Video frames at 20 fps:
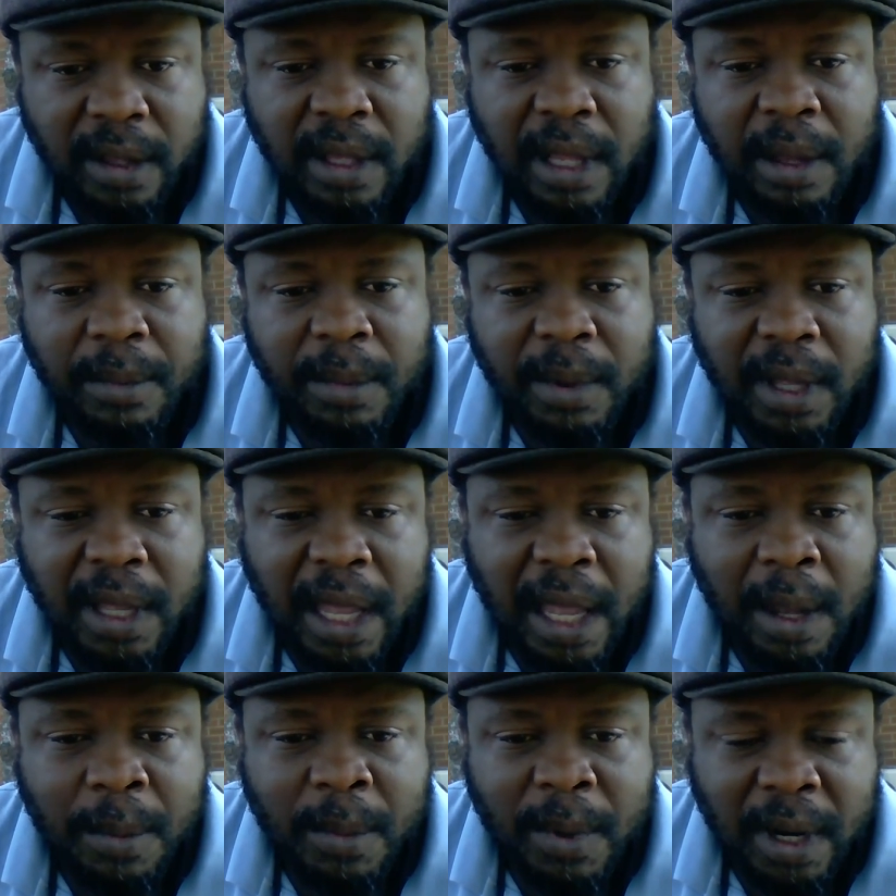They
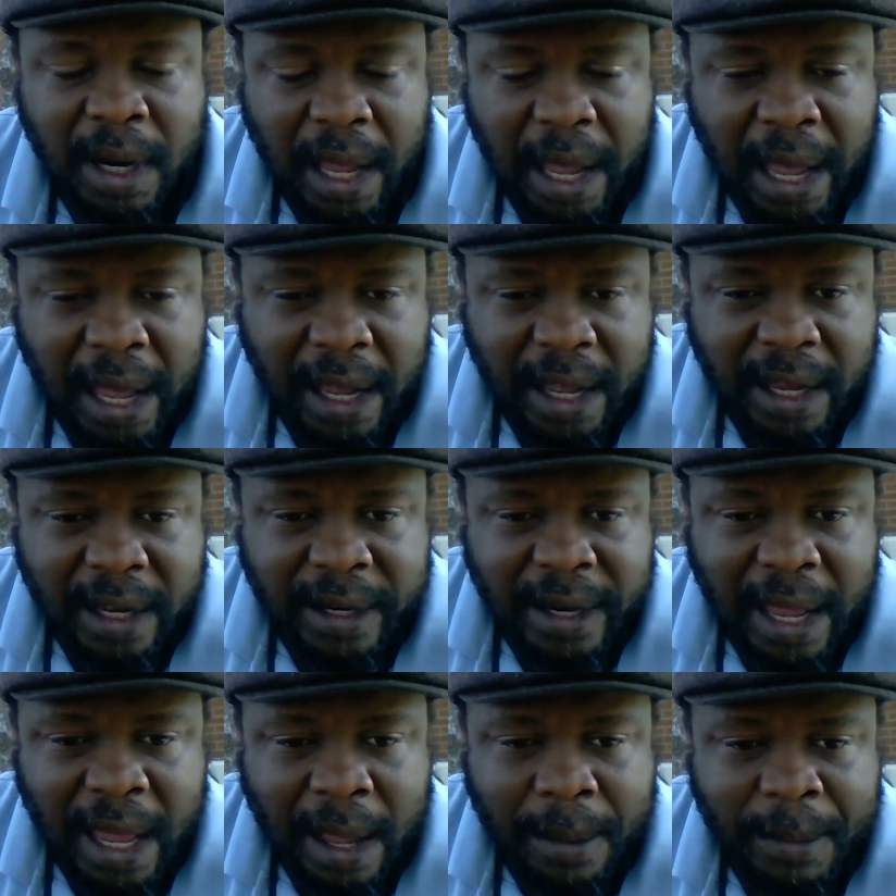became an
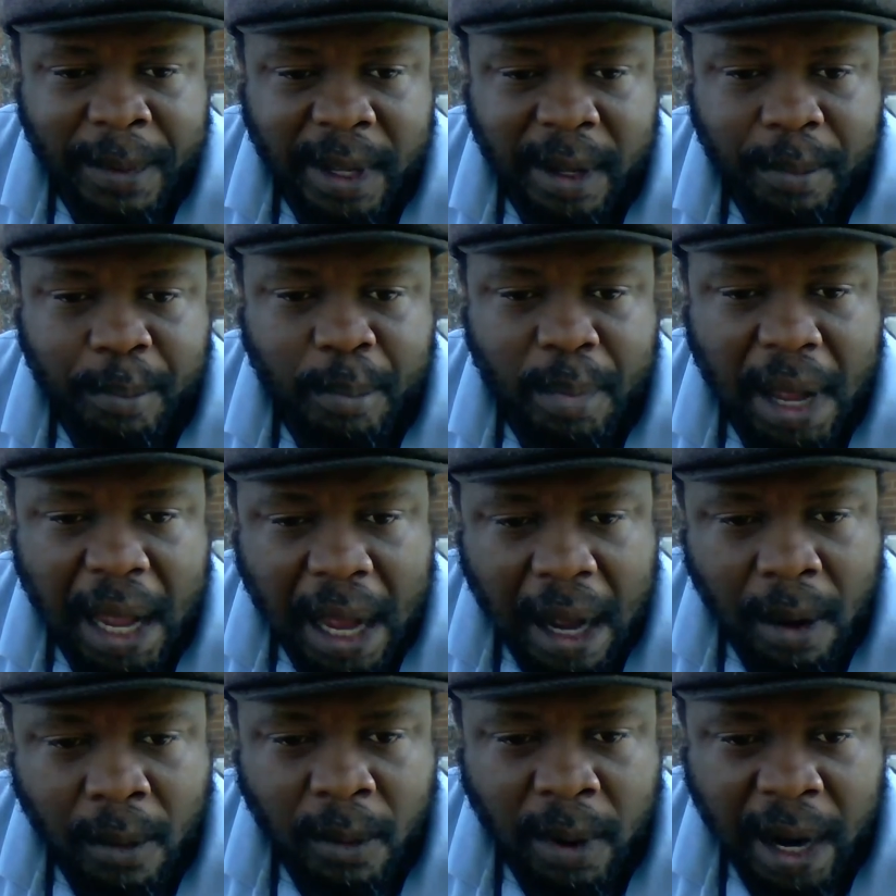economic
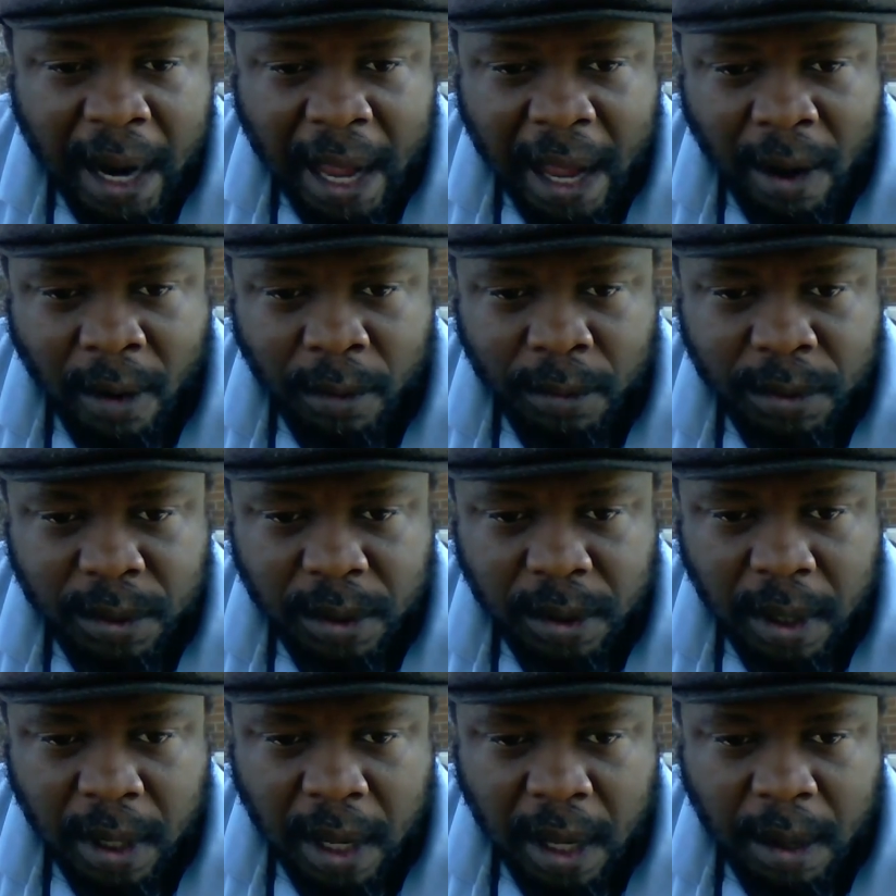
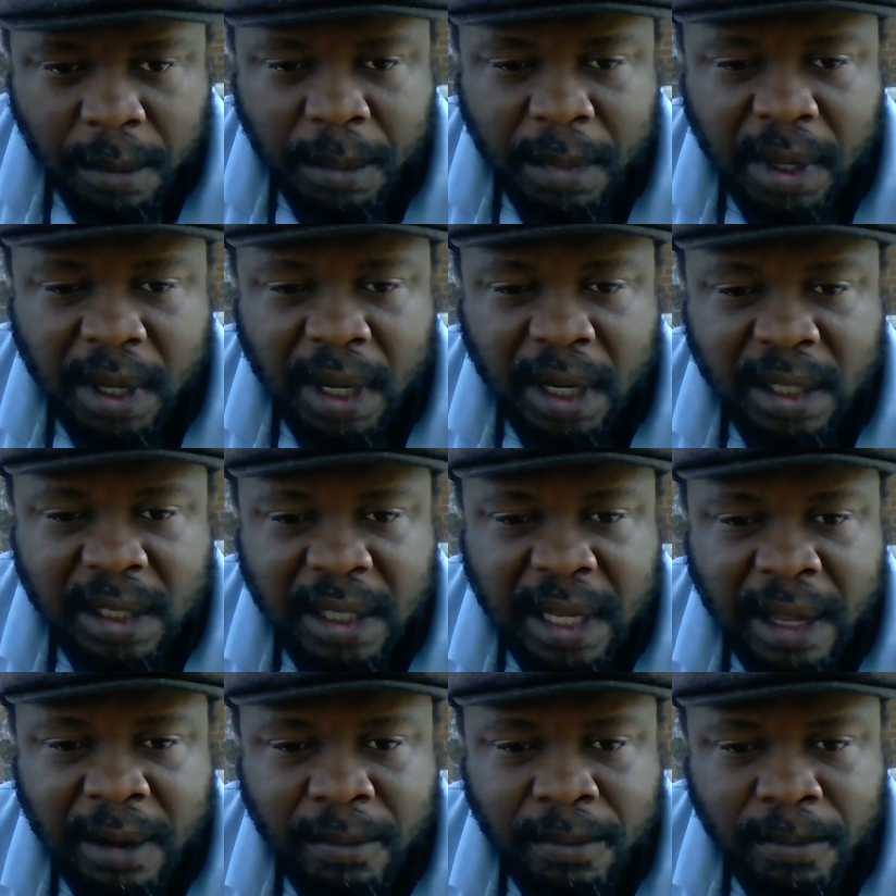powerhouse
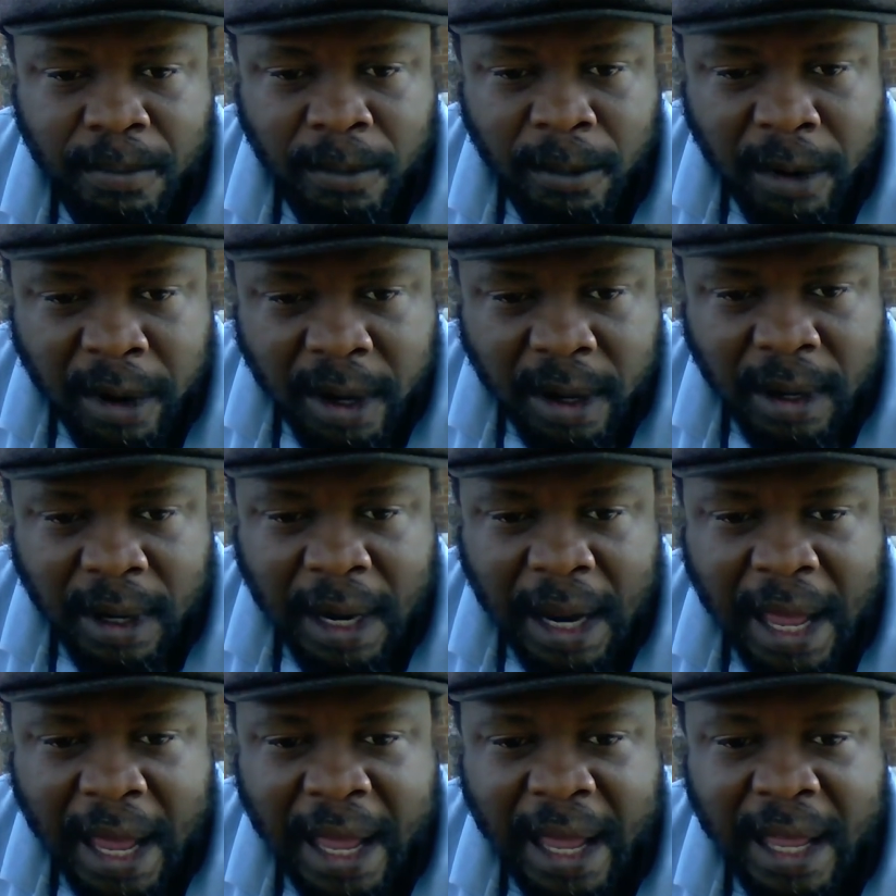because they
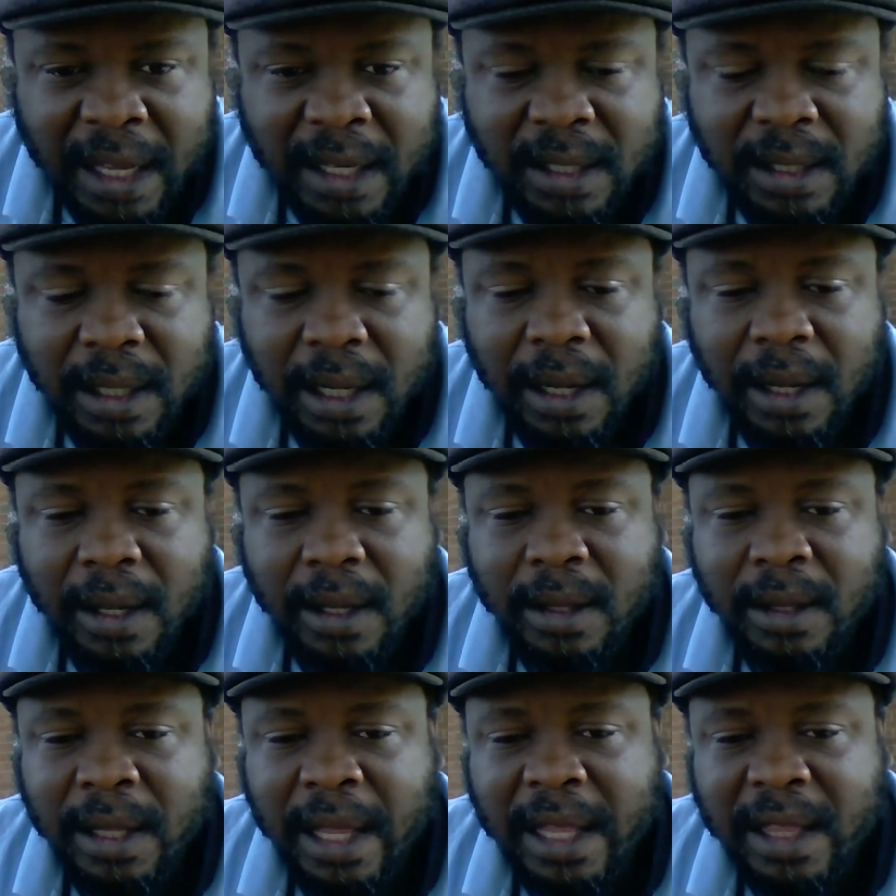realized
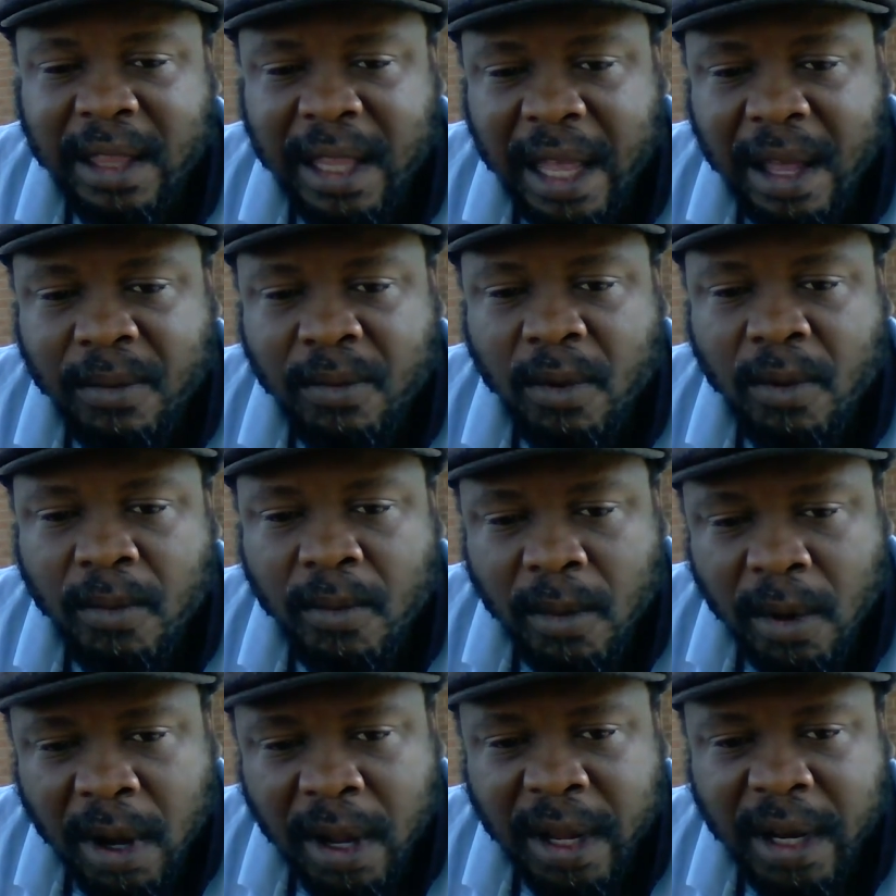that they were
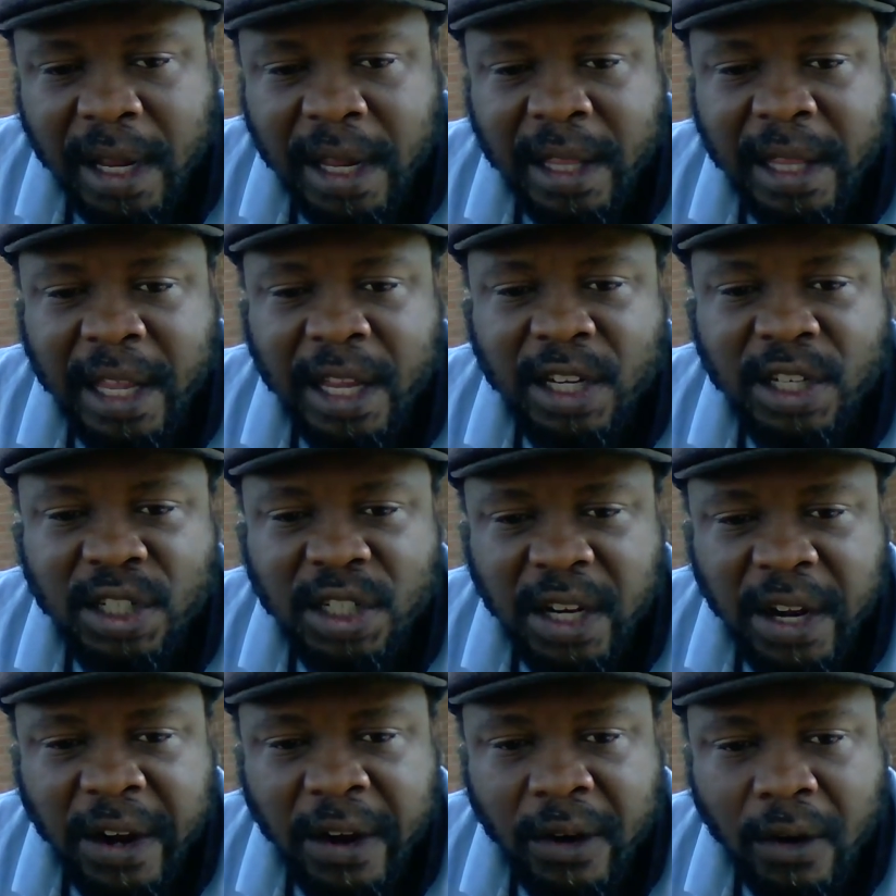one and they
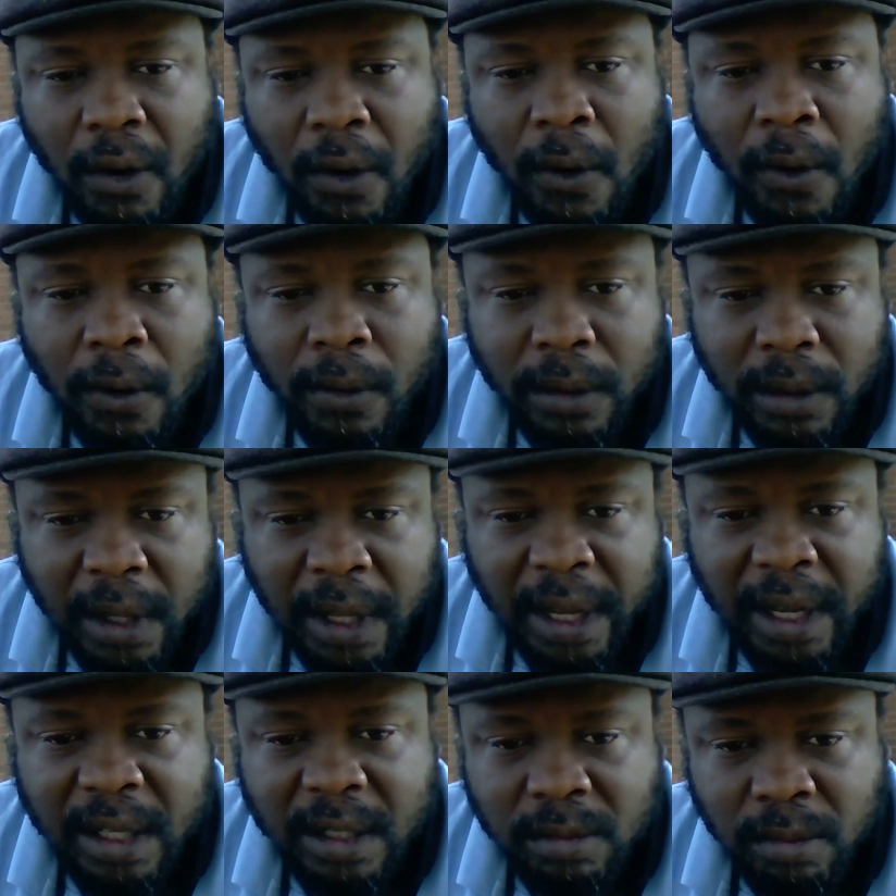shared all
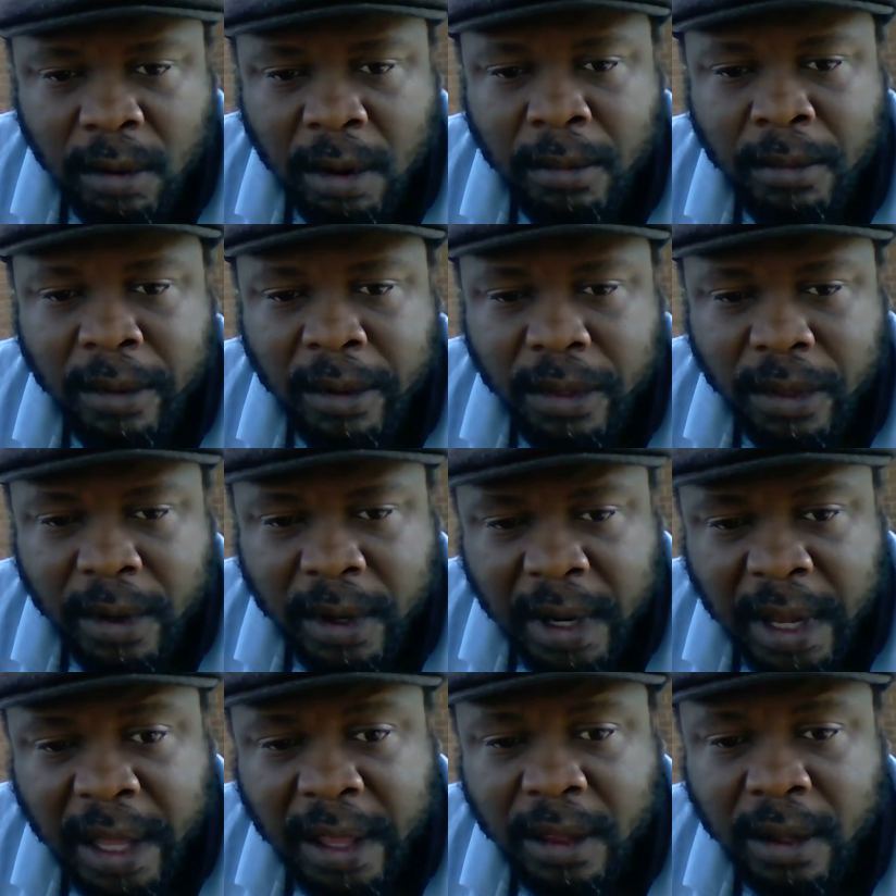things one with
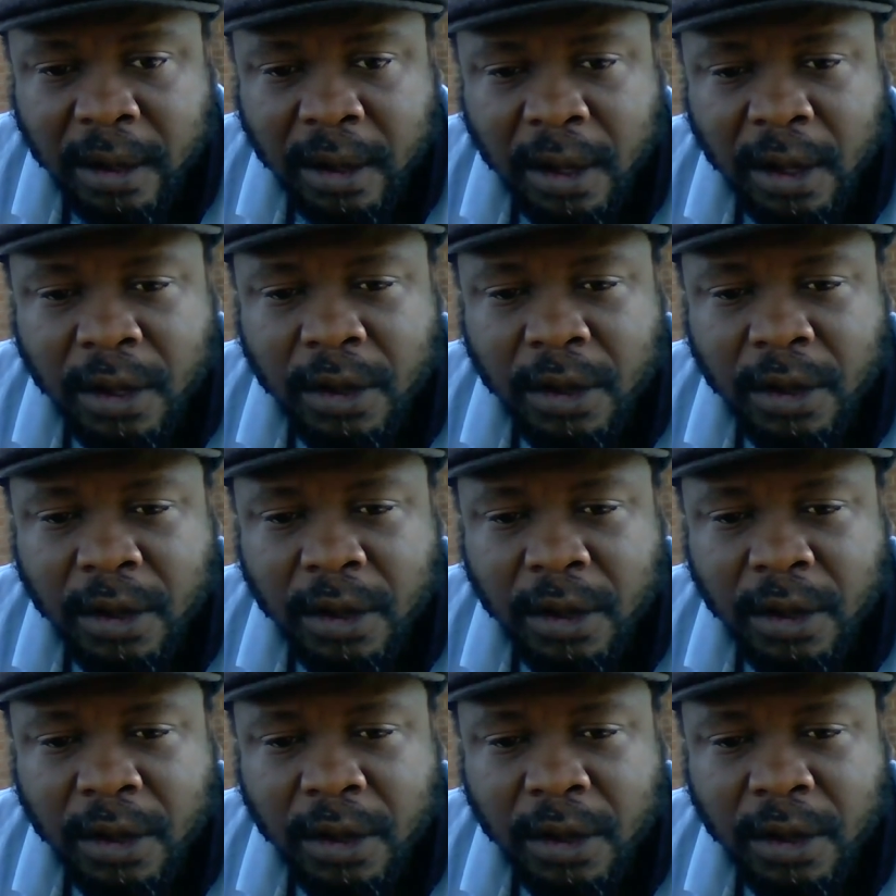another.